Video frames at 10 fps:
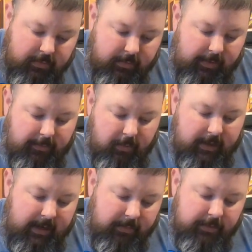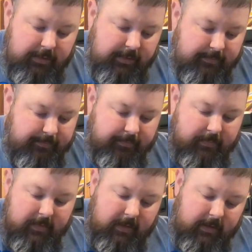24 hours,
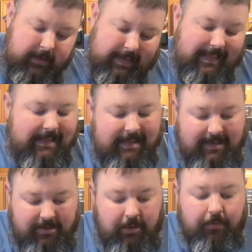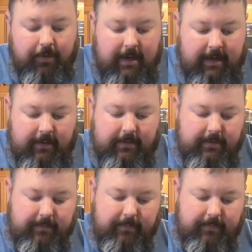at least overnight.